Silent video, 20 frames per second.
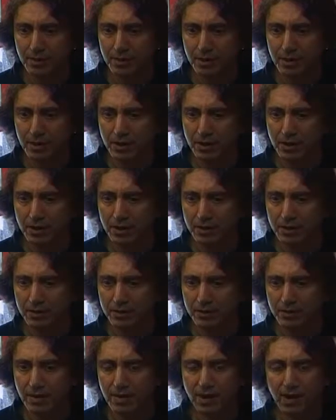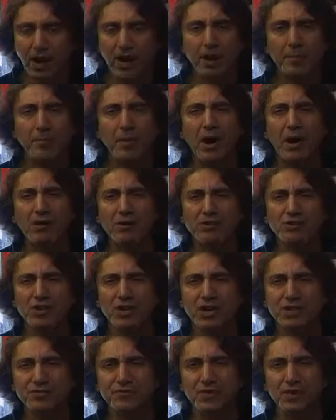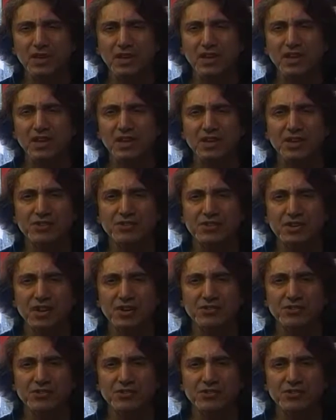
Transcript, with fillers: but uh, I, I, apologize for the idiots